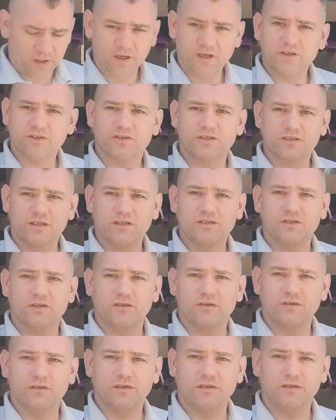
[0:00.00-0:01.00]
each
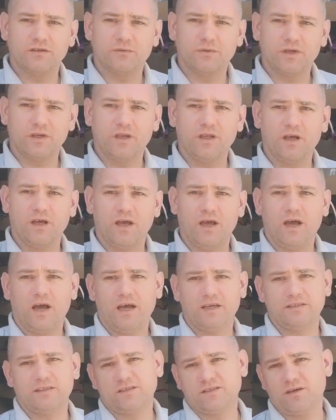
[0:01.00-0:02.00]
extension reel
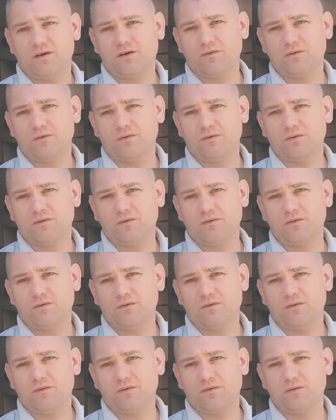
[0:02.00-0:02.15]
has its